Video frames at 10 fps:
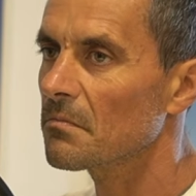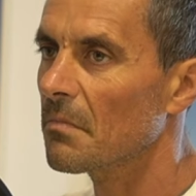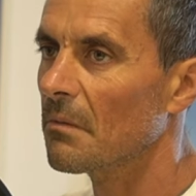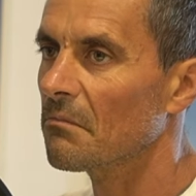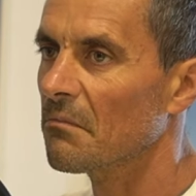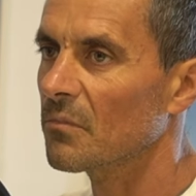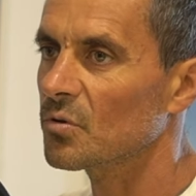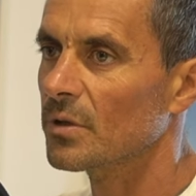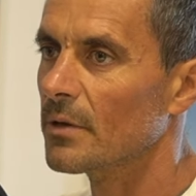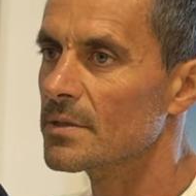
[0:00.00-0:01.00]
um,
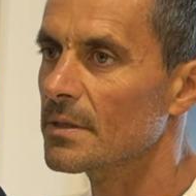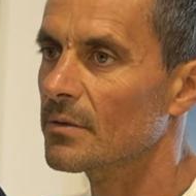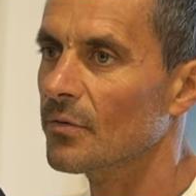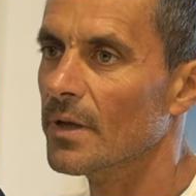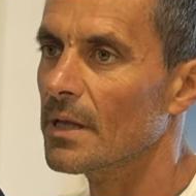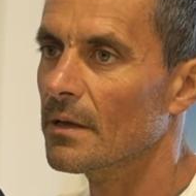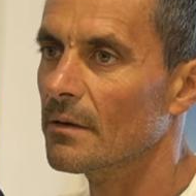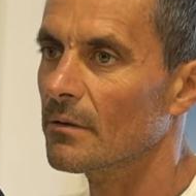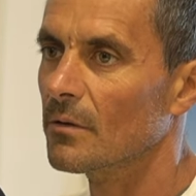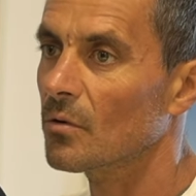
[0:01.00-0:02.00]
2003
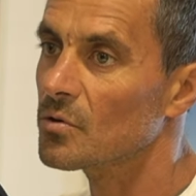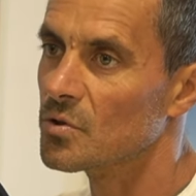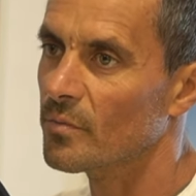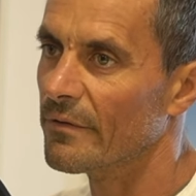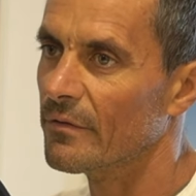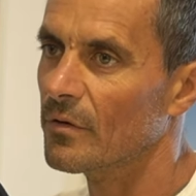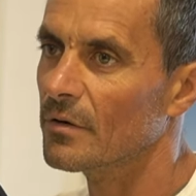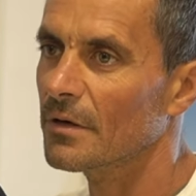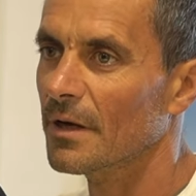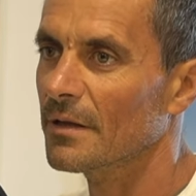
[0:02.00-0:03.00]
or also
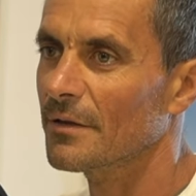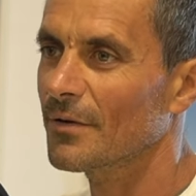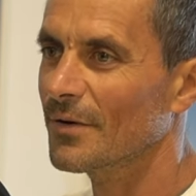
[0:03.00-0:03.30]
before. I don't